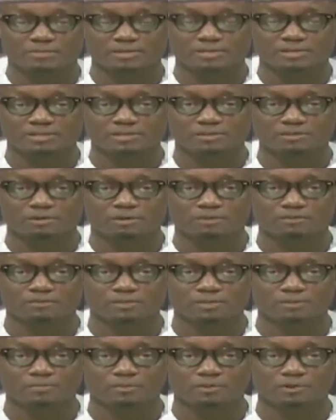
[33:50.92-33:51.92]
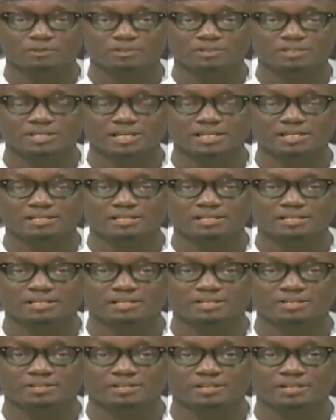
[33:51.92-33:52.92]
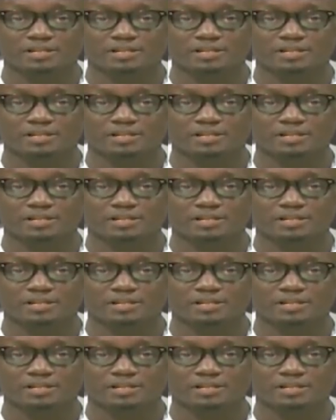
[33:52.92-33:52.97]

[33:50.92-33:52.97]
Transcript: This is On the Spot. Today's edition